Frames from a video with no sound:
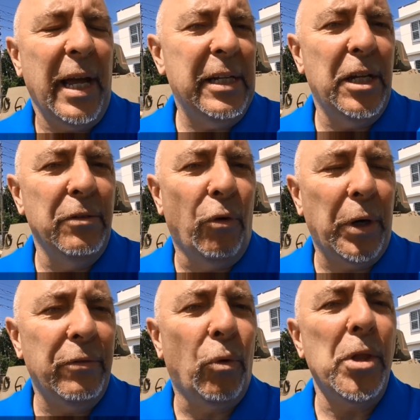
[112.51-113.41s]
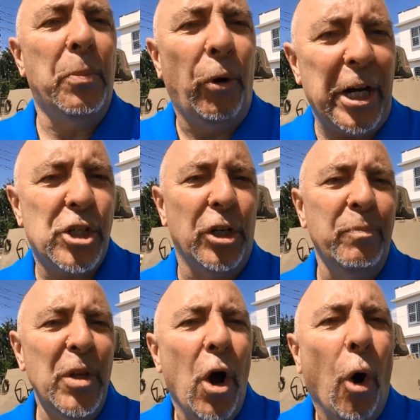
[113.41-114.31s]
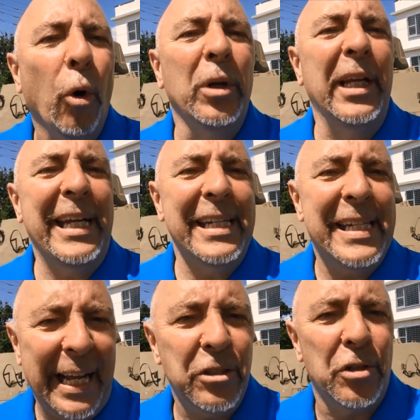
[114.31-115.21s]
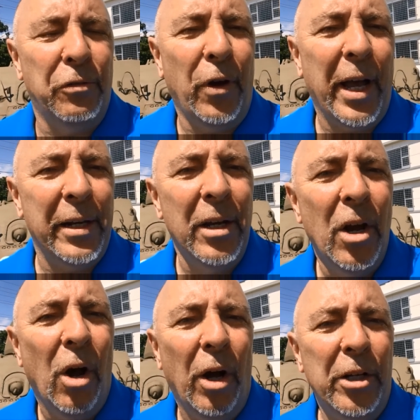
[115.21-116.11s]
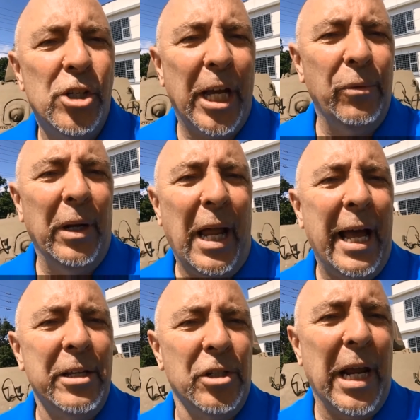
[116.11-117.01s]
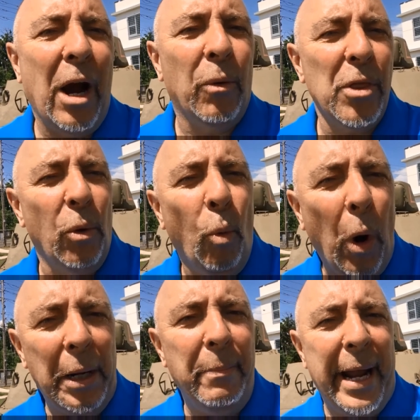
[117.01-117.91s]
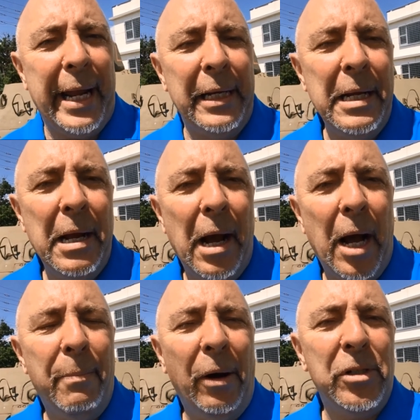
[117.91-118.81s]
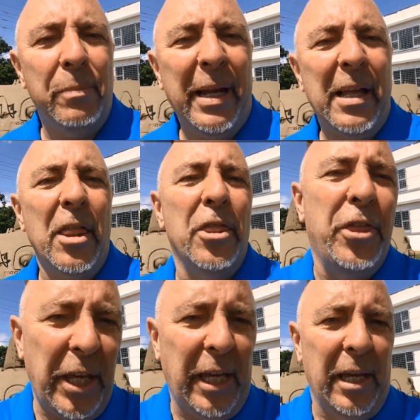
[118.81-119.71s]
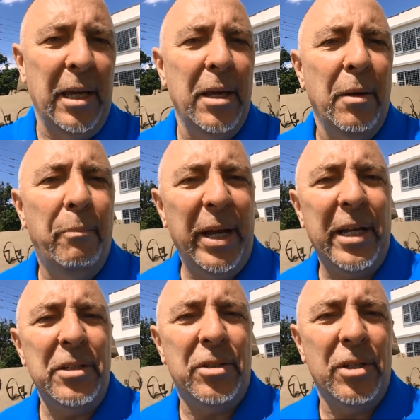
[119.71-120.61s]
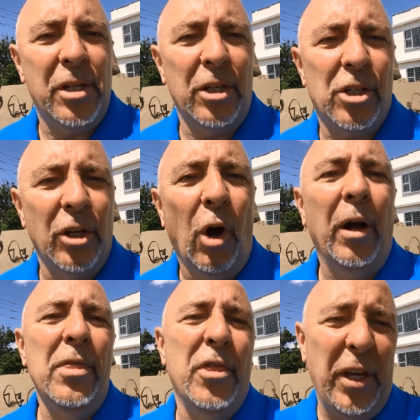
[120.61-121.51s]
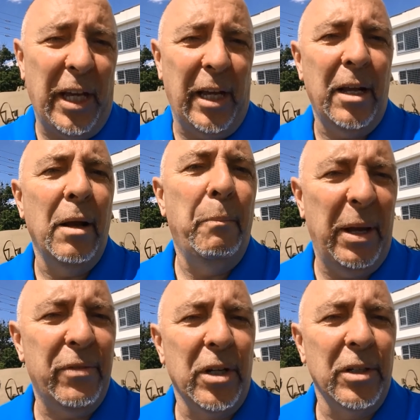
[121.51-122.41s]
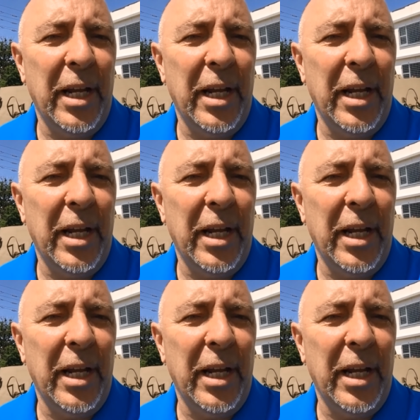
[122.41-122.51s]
1944, the pressure only intensified on General Eisenhower, the one man about to make the biggest decision on the pivotal